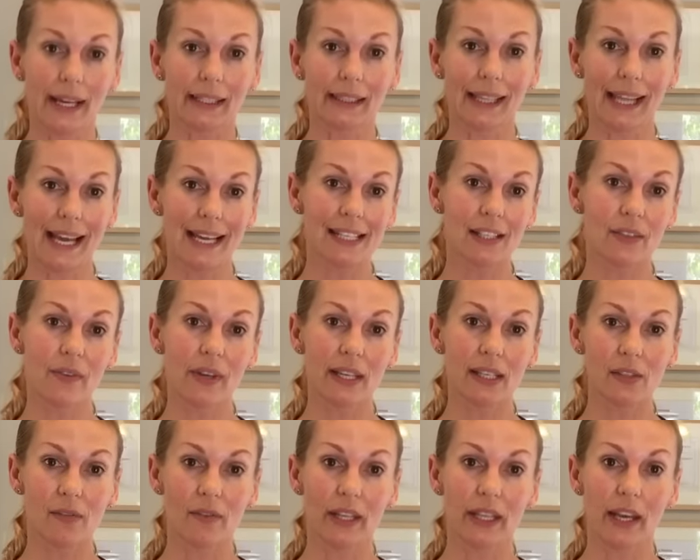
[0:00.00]
in last
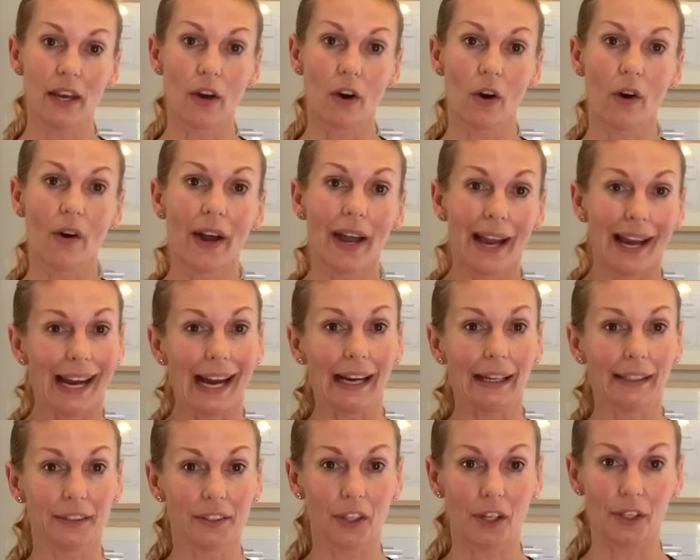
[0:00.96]
week's video,
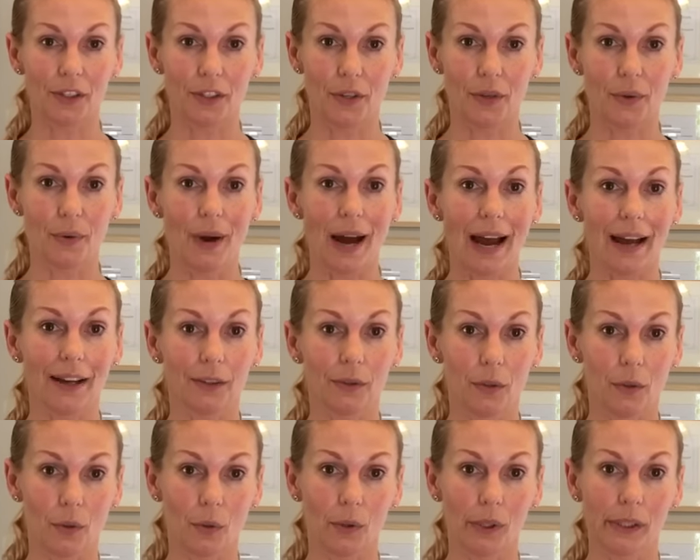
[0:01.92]
I taught you how
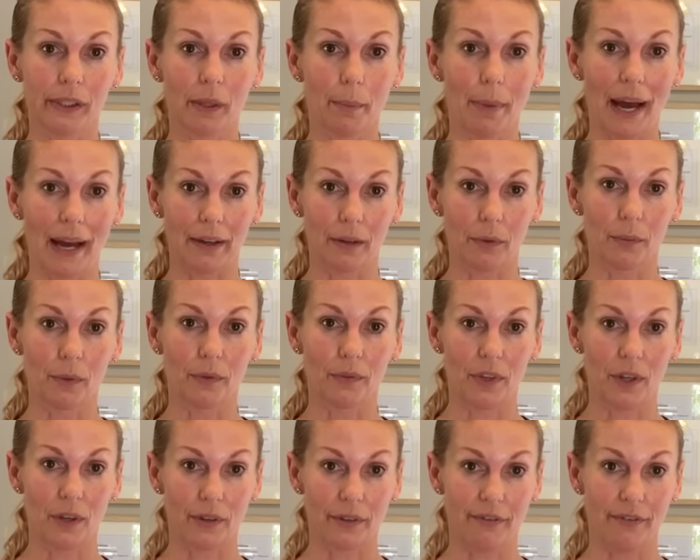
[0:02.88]
to roll the bottom
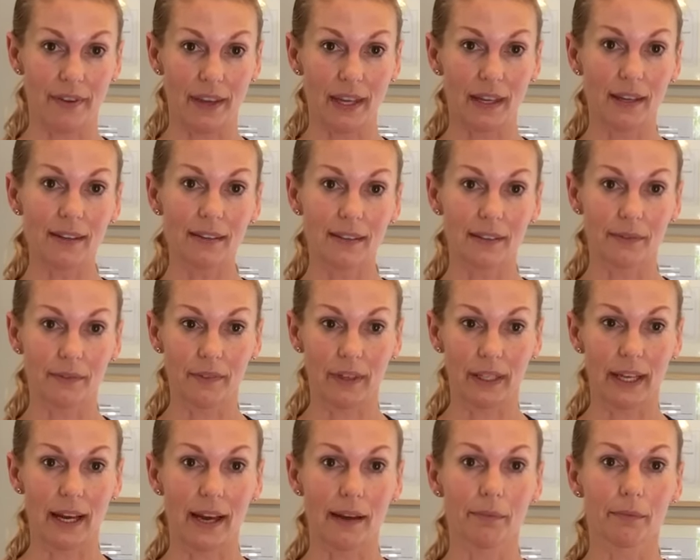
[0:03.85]
of your feet
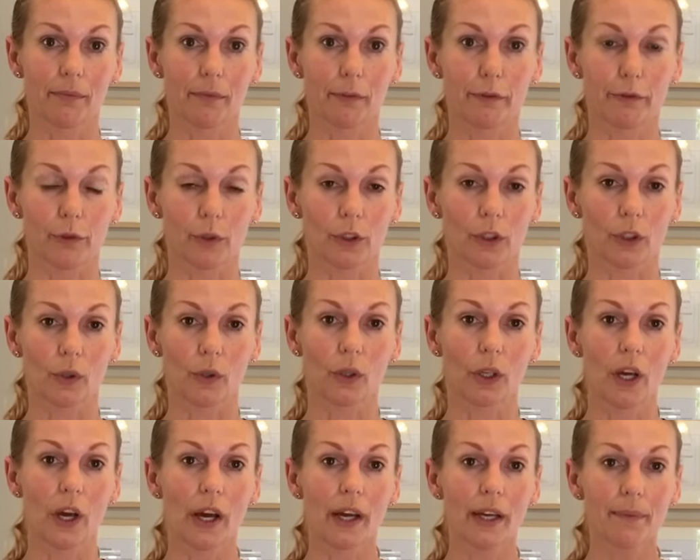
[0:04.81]
with a foot
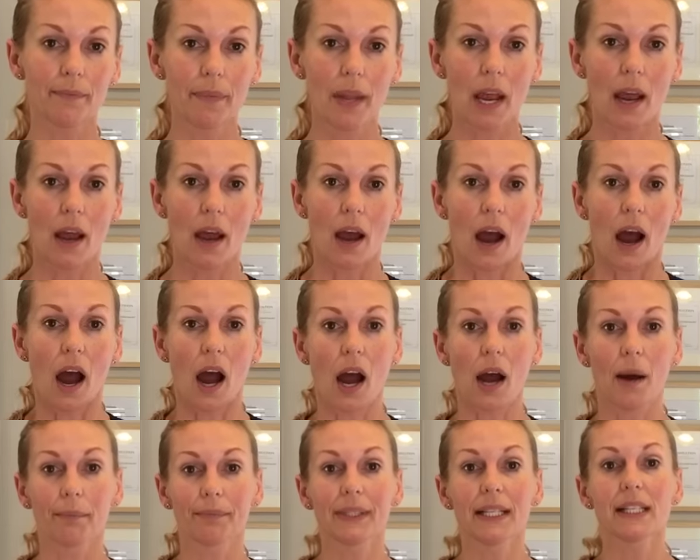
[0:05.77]
roller.
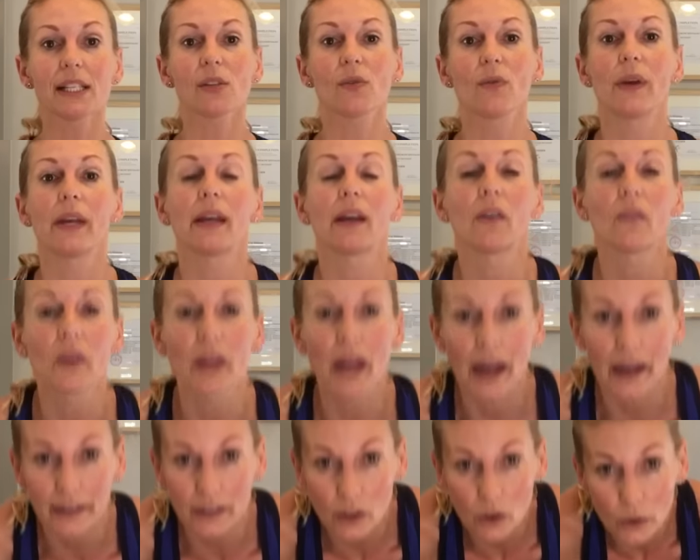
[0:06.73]
This week, we
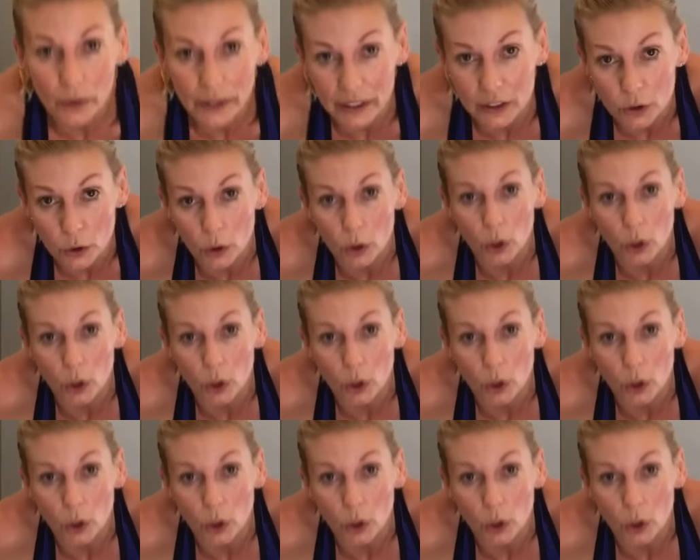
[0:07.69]
are going to